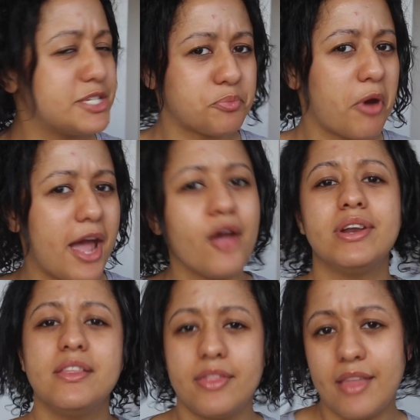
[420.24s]
spray or
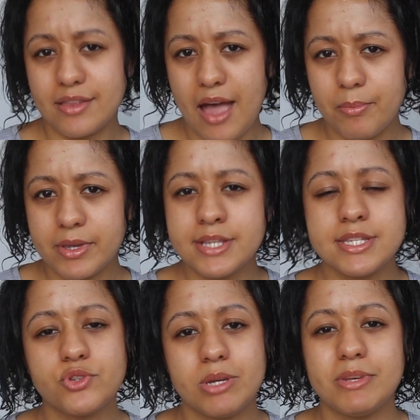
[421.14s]
anything like that, because
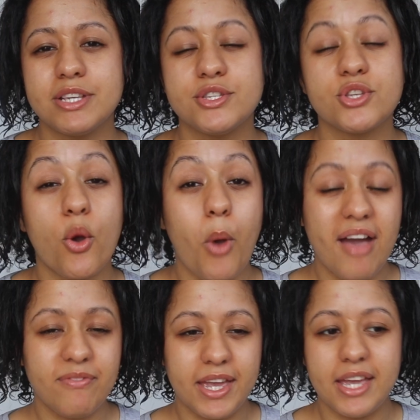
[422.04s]
the treatment is so
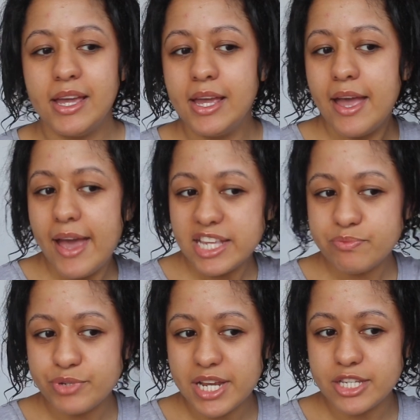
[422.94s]
heavy, it's
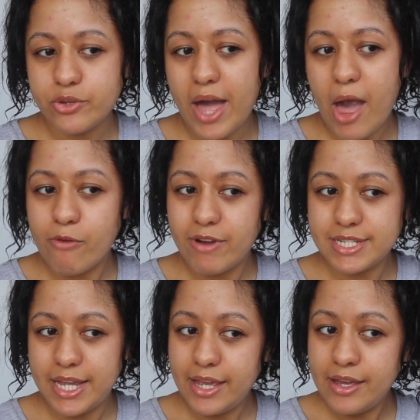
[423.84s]
protecting your hair
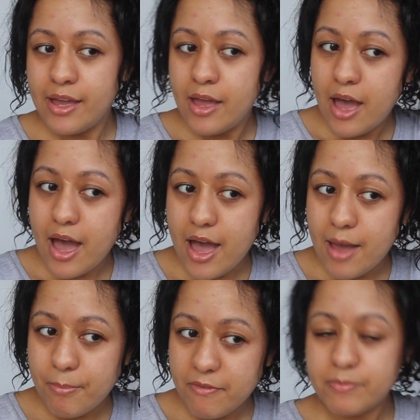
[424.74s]
already.
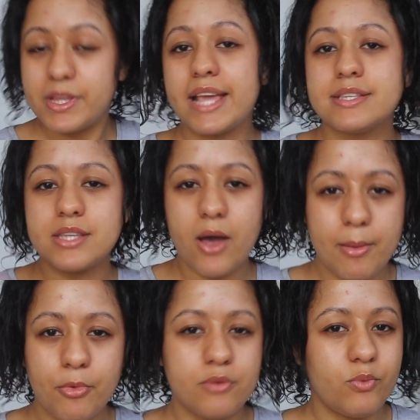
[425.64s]
But from the next
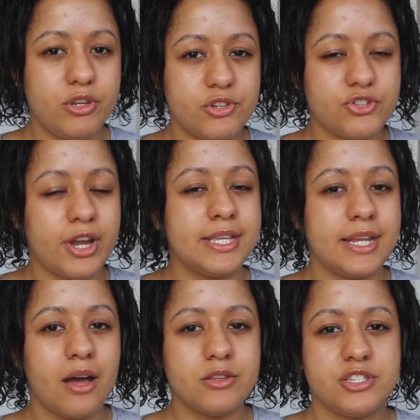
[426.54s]
time on, when you're straightening
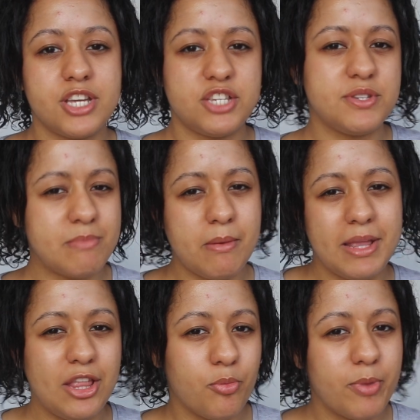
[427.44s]
it, I'd suggest using maybe
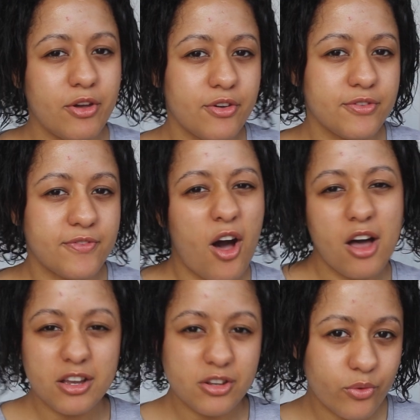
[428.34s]
a little bit of
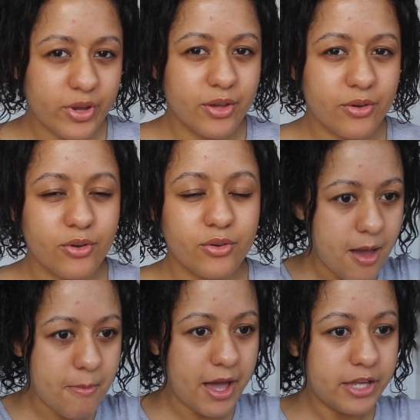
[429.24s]
argan oil,
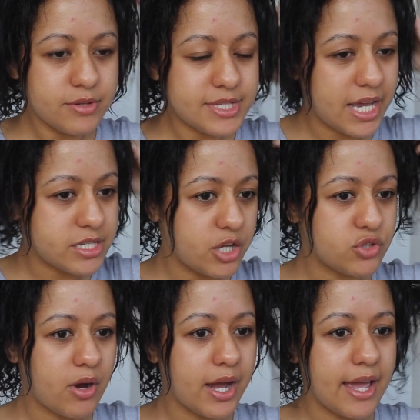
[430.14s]
and you'll see as I
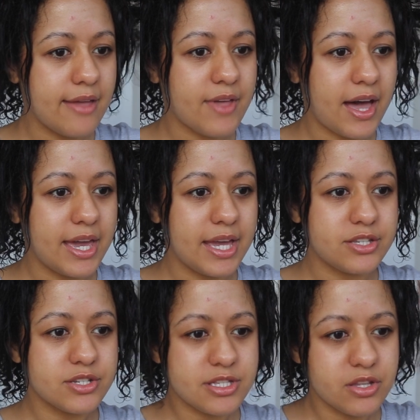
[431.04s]
dry it that
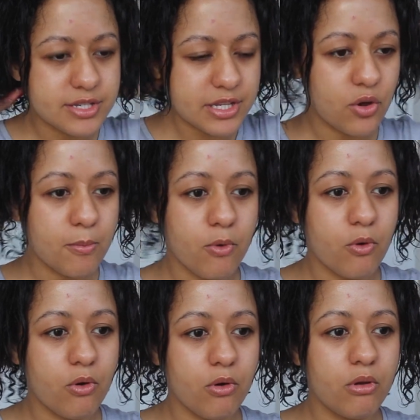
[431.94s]
it just looks a lot
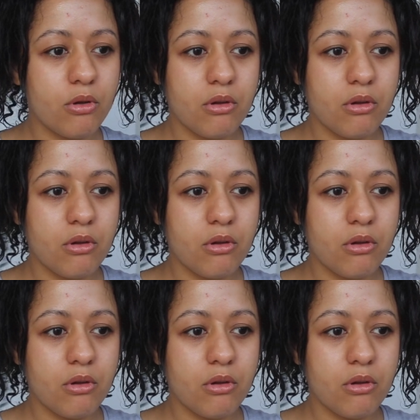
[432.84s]
more